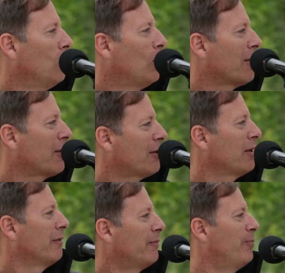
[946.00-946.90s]
once I
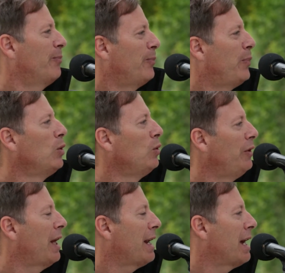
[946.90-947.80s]
sort of
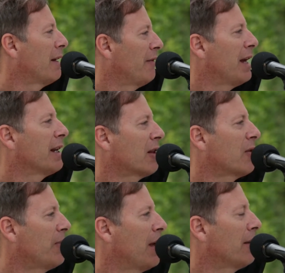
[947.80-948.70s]
pulled that out of
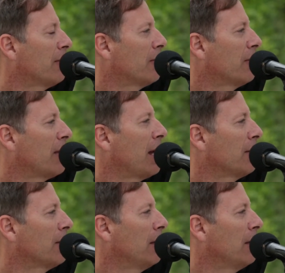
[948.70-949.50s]
that